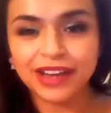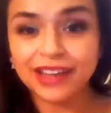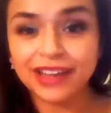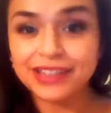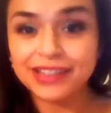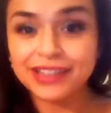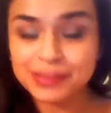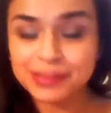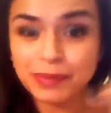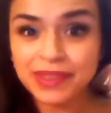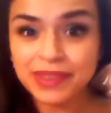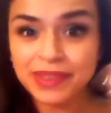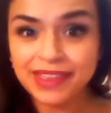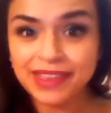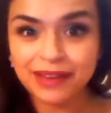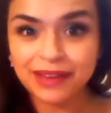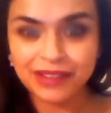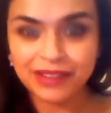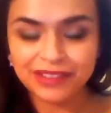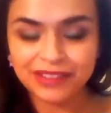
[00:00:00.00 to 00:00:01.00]
and it's been
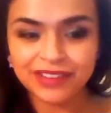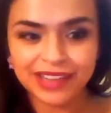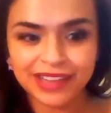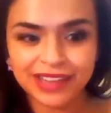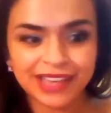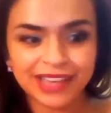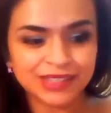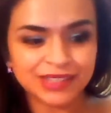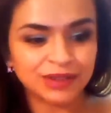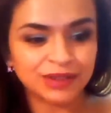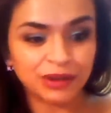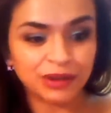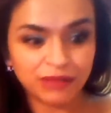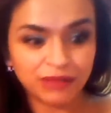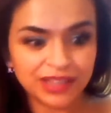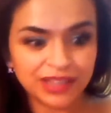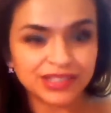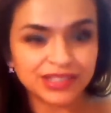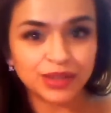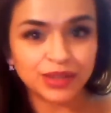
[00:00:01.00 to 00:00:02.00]
that way for the last three
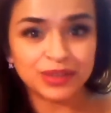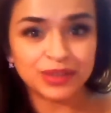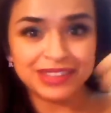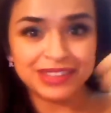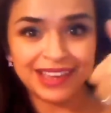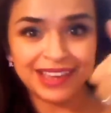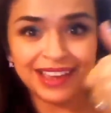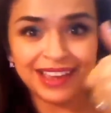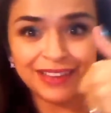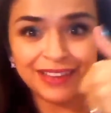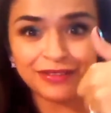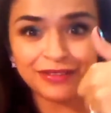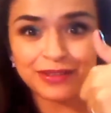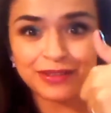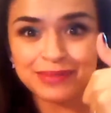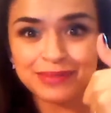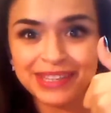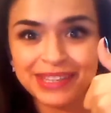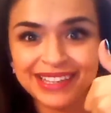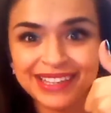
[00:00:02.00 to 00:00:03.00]
weeks, so yay for
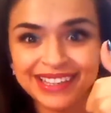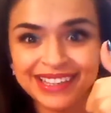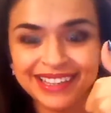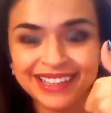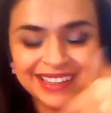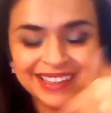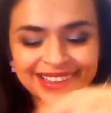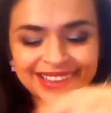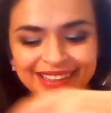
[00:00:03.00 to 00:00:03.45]
me!